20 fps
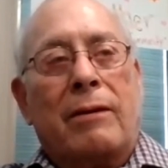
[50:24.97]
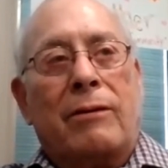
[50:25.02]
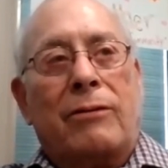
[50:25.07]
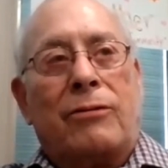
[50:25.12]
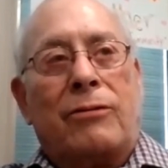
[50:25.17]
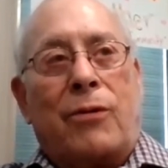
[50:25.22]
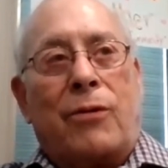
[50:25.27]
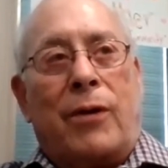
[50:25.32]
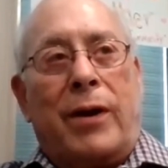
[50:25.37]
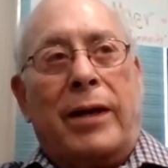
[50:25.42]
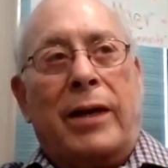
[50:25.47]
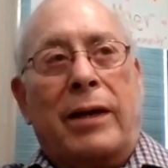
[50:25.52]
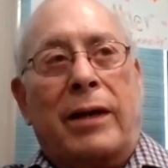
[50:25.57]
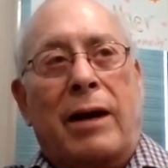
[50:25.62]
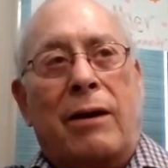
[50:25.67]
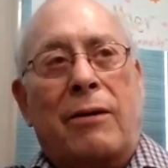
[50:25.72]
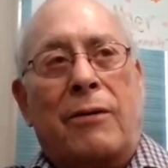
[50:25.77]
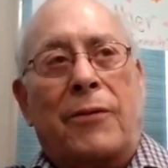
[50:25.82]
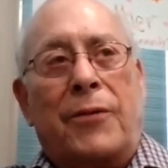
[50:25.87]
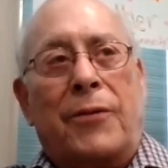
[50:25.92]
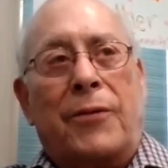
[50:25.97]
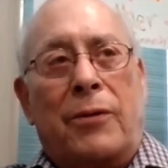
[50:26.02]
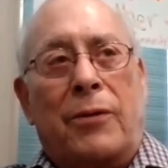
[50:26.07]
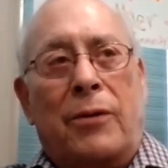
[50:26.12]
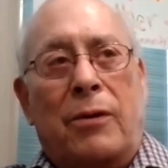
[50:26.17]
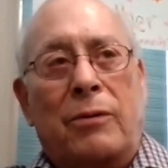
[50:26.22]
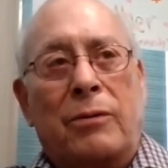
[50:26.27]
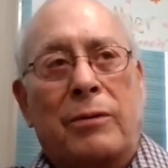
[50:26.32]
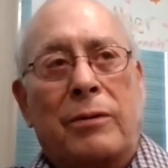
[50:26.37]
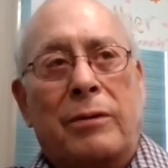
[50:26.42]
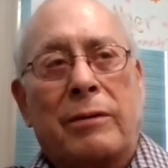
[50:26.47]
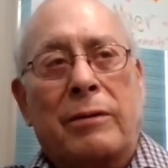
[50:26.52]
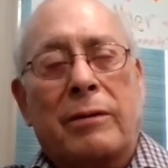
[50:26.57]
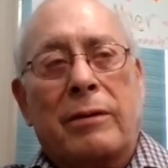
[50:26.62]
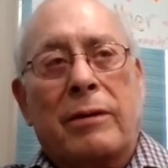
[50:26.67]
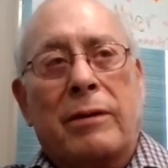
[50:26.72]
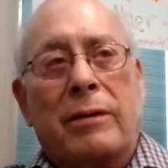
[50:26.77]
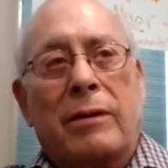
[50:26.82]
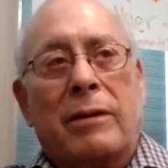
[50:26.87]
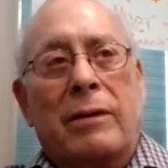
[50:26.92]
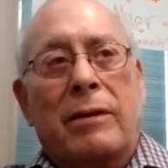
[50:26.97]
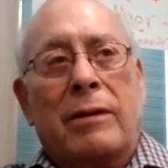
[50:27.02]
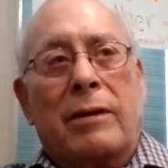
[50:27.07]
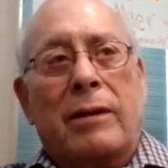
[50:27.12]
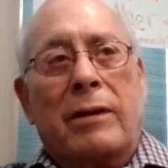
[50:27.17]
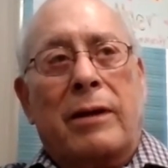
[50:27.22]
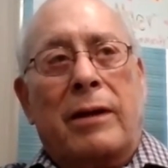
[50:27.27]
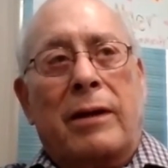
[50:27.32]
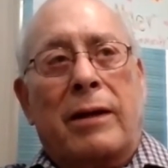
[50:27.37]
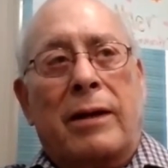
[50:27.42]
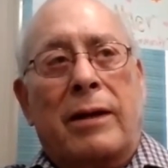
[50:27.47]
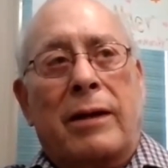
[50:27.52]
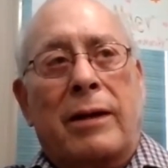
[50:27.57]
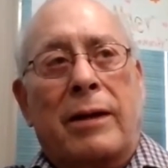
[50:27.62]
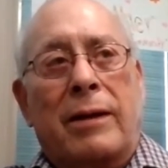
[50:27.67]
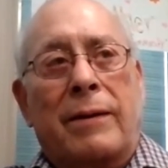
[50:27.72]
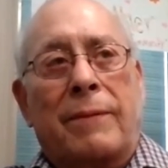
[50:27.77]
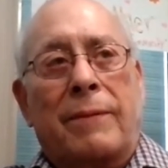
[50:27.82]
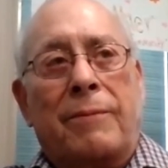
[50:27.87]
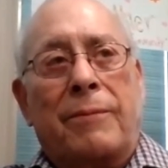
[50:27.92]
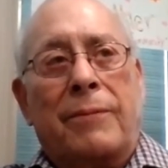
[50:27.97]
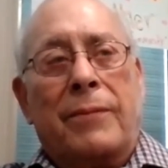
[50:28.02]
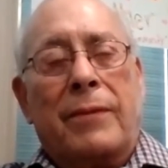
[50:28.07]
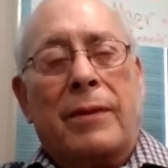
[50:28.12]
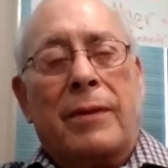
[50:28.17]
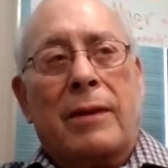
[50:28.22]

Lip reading: striking out on their own. I'm